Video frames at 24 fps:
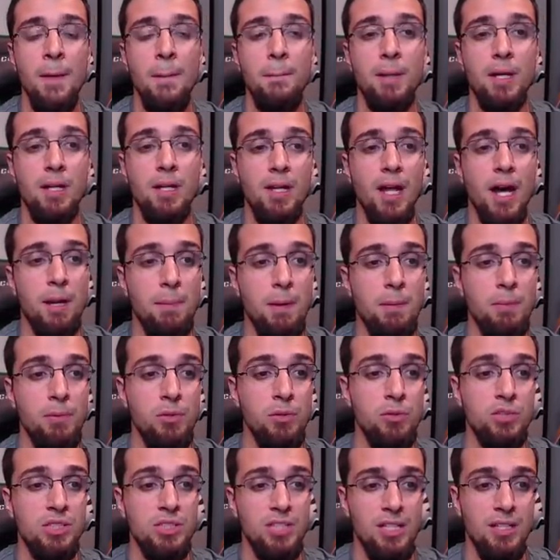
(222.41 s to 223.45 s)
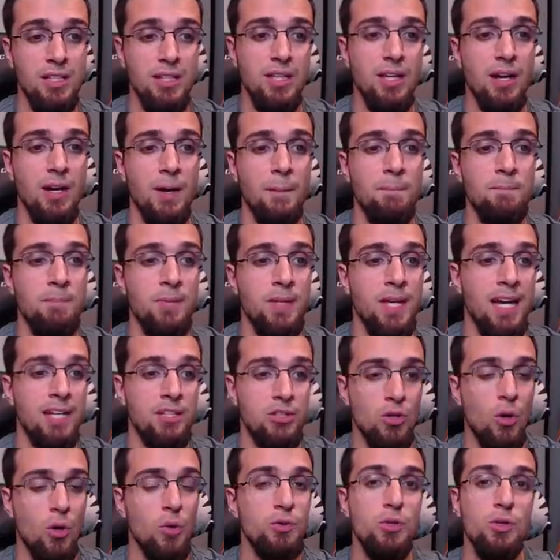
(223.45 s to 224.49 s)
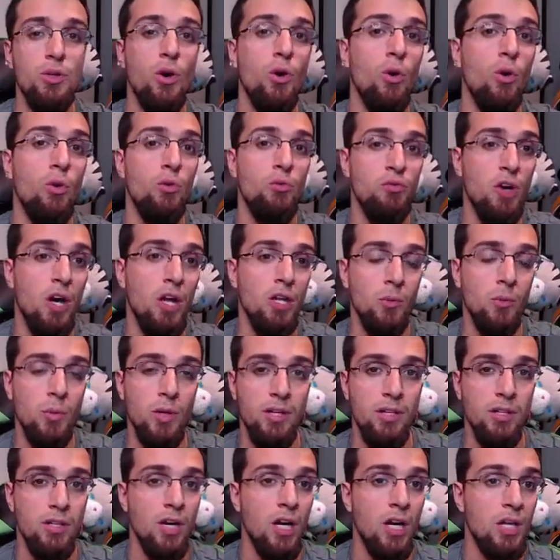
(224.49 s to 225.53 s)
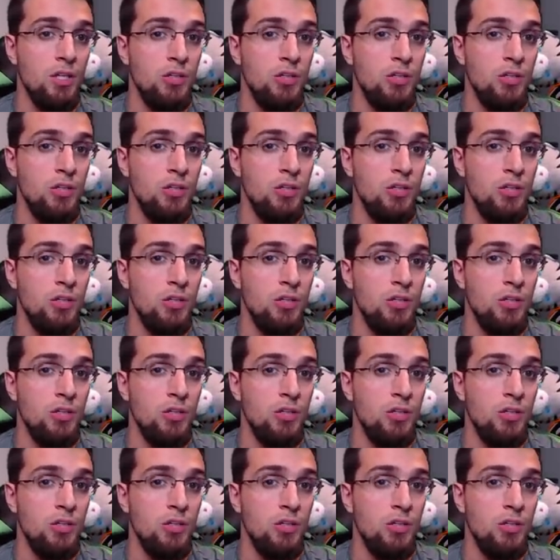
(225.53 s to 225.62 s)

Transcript: but a lot of people who sit there and don't do the whole following a uh,